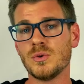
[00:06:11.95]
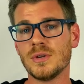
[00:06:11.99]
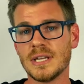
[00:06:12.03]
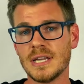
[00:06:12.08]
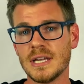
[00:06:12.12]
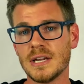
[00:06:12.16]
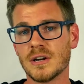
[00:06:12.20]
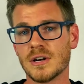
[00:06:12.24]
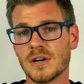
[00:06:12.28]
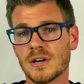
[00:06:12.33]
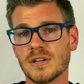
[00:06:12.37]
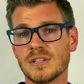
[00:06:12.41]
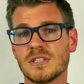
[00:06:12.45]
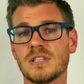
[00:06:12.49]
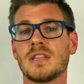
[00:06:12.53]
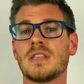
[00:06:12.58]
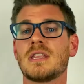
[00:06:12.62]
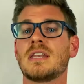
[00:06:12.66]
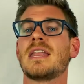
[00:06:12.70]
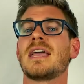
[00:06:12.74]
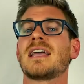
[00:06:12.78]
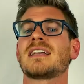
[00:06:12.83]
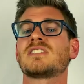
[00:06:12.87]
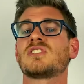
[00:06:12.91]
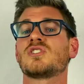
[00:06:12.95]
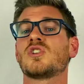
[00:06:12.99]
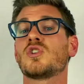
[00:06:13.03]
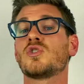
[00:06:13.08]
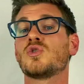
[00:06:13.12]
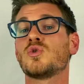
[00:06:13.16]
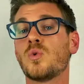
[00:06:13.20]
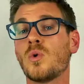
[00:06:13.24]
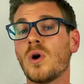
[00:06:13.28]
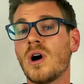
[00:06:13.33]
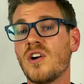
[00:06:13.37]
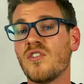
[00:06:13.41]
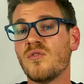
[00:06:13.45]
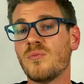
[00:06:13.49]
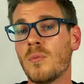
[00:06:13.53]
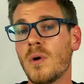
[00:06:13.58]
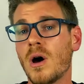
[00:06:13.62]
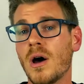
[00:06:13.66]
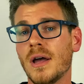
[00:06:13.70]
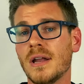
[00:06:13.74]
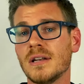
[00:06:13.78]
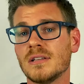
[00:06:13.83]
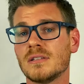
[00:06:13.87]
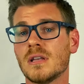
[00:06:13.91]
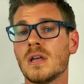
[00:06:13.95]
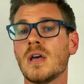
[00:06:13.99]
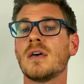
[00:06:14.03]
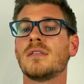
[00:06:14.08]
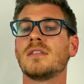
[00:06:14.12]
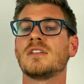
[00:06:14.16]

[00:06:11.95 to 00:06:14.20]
years, next 12 months,